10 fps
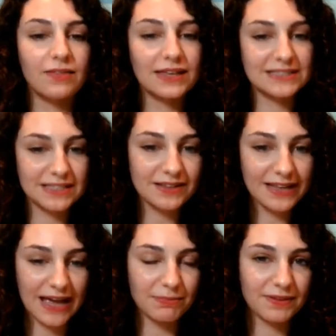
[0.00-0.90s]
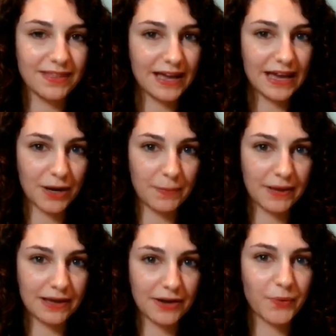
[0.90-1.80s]
they still kept that
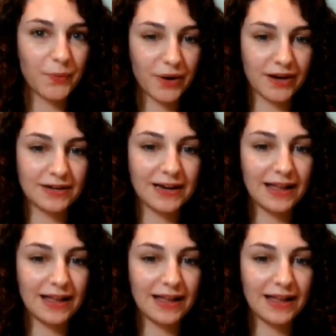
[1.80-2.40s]
Arabic word,